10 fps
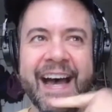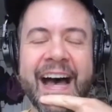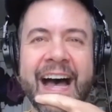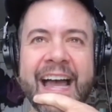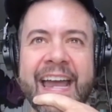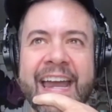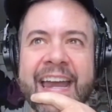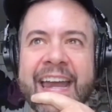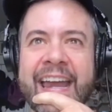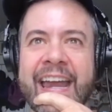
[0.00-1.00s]

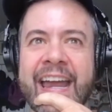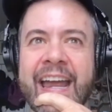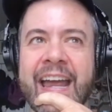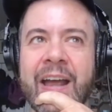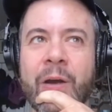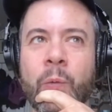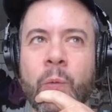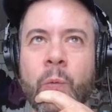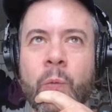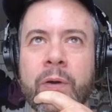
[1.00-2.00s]
I
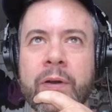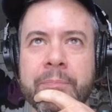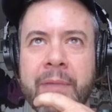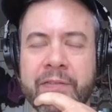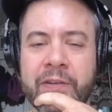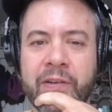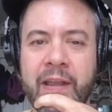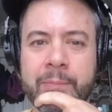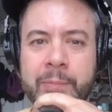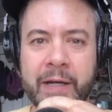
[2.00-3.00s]
w- messaged
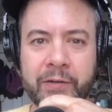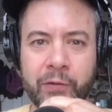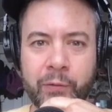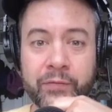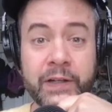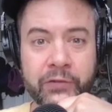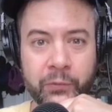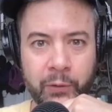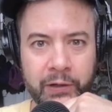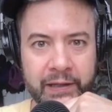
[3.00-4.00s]
them about doing feature
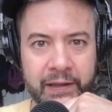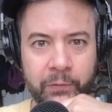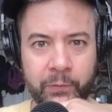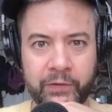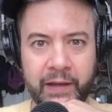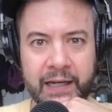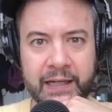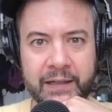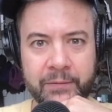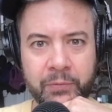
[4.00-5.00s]
work, and this was like
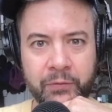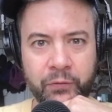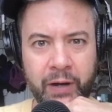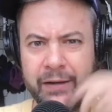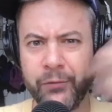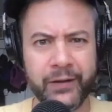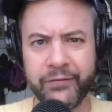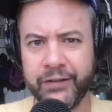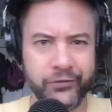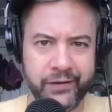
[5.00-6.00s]
before I'd only
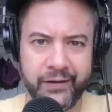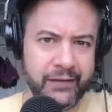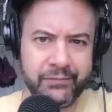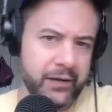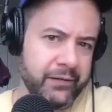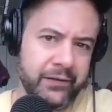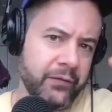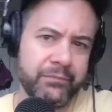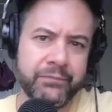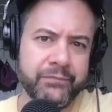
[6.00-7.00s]
featured I, i
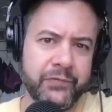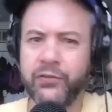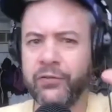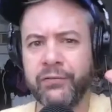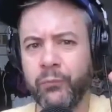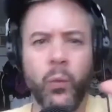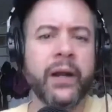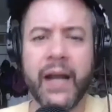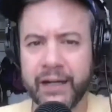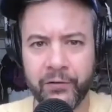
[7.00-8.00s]
done featured
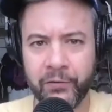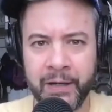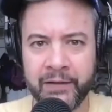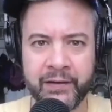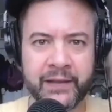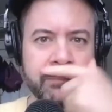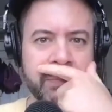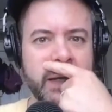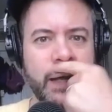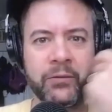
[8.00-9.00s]
one nighters basically,
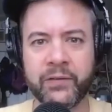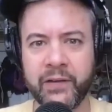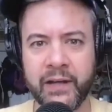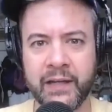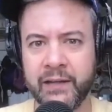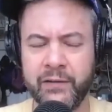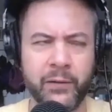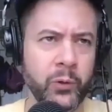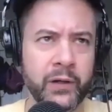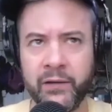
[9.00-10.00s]
but I was uh,
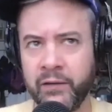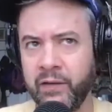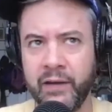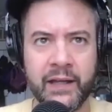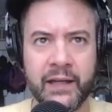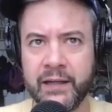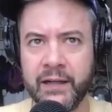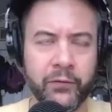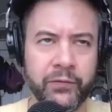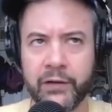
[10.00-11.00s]
someone said they you
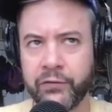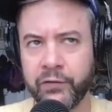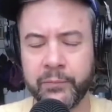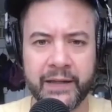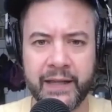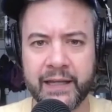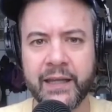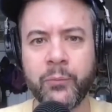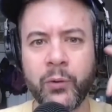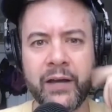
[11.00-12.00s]
know vouched for me at that
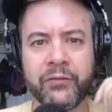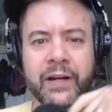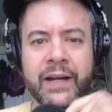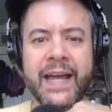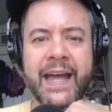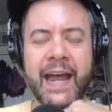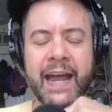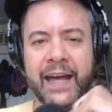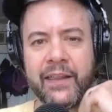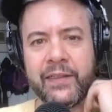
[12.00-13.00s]
club, whatever,
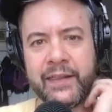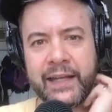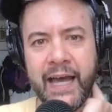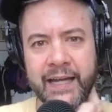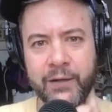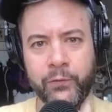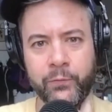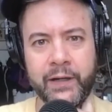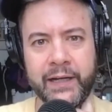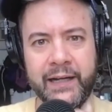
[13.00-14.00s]
and the guy who was
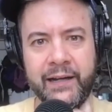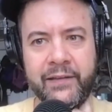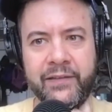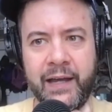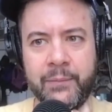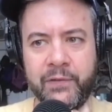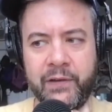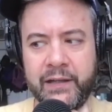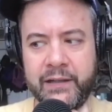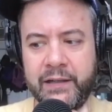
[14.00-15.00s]
running it at the time
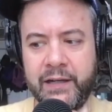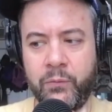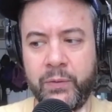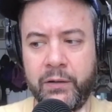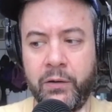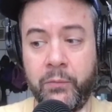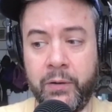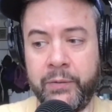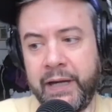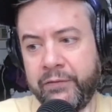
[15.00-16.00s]
said you know we uh,
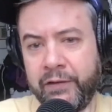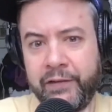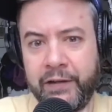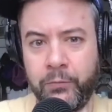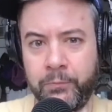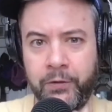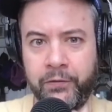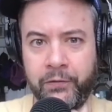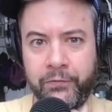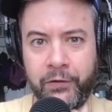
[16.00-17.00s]
well we'd have to see you in
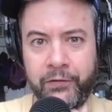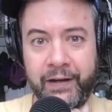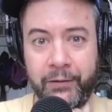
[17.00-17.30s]
person first.